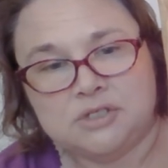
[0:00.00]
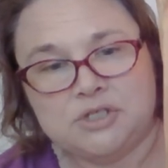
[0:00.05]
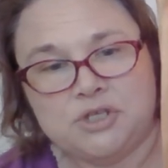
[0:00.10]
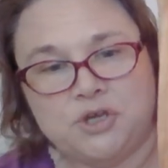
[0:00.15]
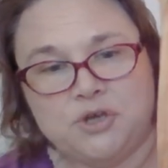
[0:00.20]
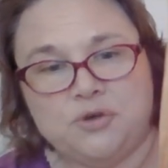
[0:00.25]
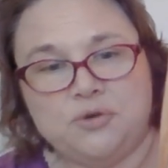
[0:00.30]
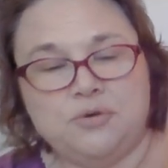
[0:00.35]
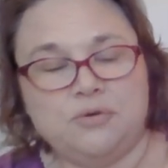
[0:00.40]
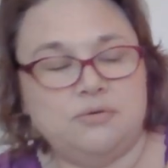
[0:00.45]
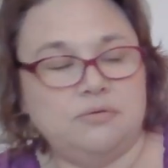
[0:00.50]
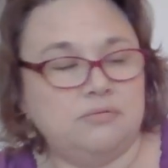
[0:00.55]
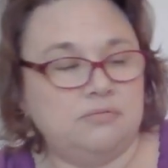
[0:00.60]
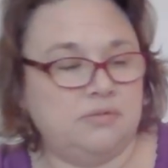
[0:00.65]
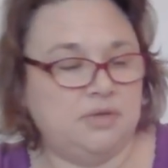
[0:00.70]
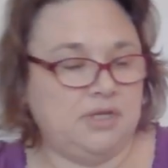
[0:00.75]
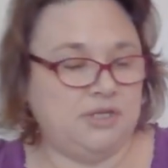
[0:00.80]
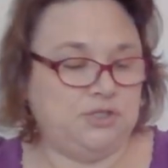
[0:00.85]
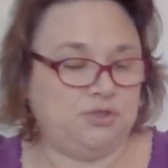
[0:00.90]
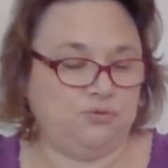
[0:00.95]
So
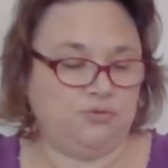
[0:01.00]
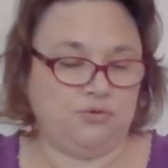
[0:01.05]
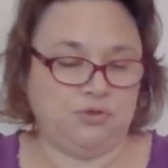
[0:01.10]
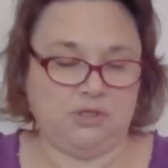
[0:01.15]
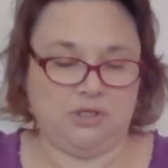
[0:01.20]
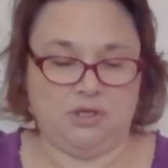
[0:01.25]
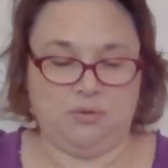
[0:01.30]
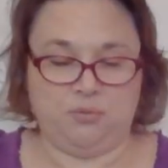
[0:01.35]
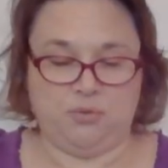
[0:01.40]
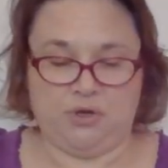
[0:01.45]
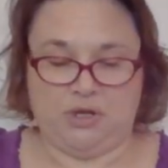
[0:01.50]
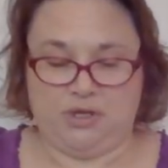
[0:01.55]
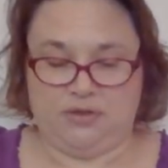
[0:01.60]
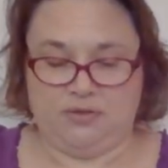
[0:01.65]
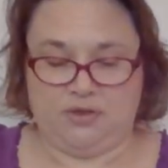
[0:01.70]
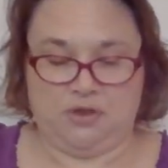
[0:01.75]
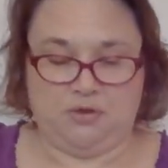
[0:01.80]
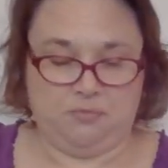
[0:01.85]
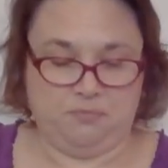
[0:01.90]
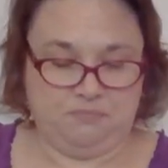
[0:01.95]
it's really pretty
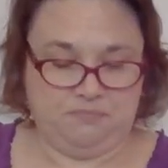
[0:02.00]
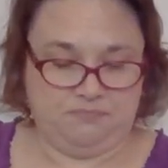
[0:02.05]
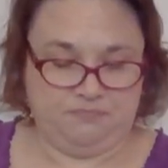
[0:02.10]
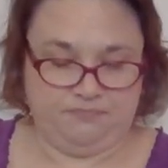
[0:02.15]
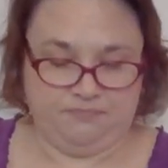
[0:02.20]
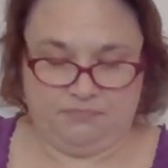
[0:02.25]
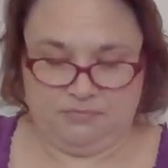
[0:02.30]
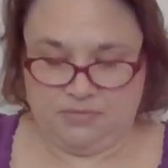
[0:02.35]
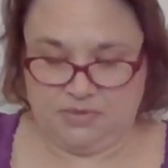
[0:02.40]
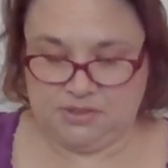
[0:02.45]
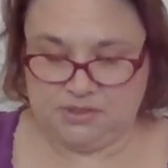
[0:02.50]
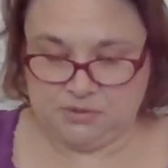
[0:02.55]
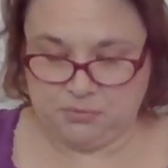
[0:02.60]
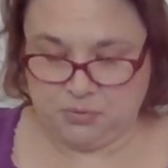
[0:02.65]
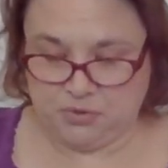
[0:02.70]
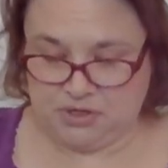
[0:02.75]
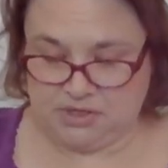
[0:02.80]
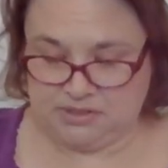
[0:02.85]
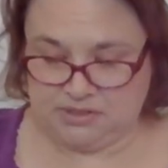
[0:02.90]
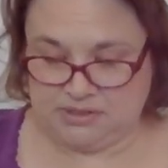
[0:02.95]
though. It's a
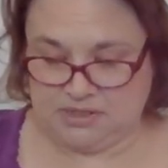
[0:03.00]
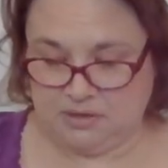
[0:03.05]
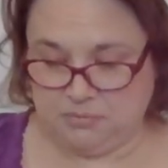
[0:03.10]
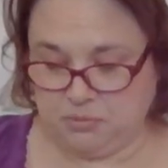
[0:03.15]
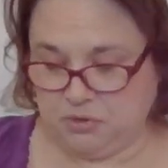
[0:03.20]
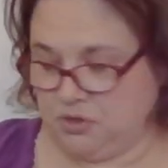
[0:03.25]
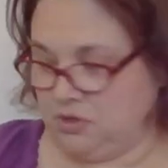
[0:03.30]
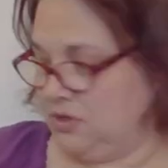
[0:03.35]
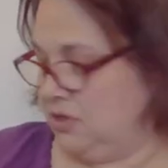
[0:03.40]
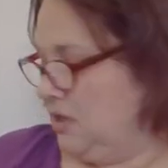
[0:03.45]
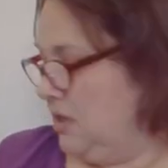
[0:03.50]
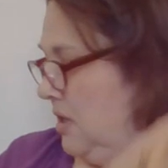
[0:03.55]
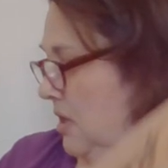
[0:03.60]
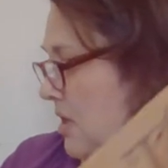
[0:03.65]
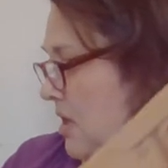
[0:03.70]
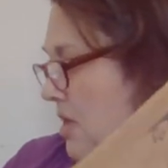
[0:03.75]
pretty sampler.